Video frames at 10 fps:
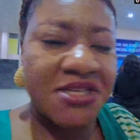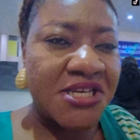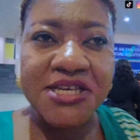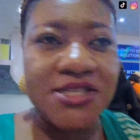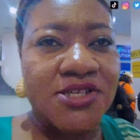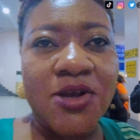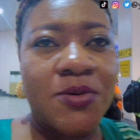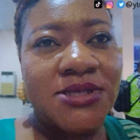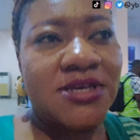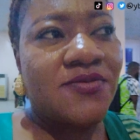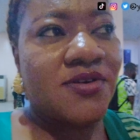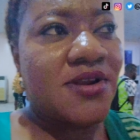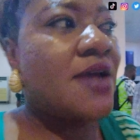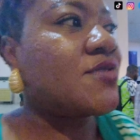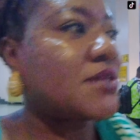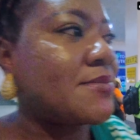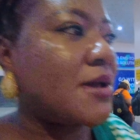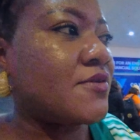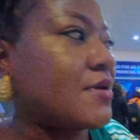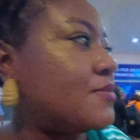the east is always giving every time
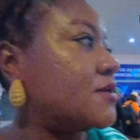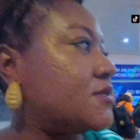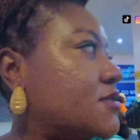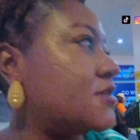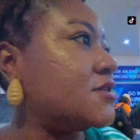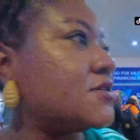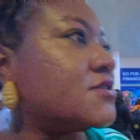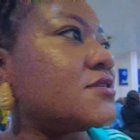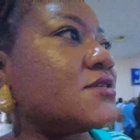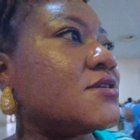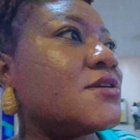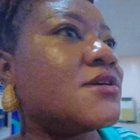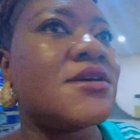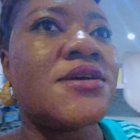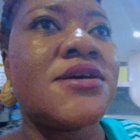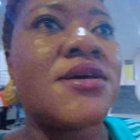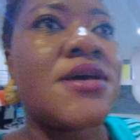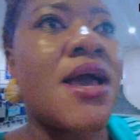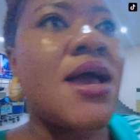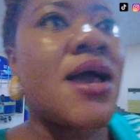I've ever been to the east
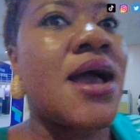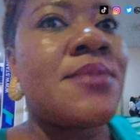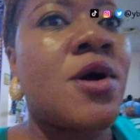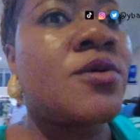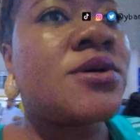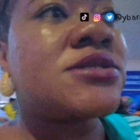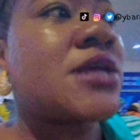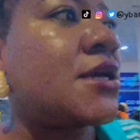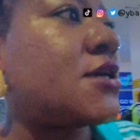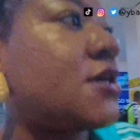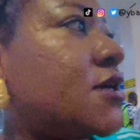I'm always like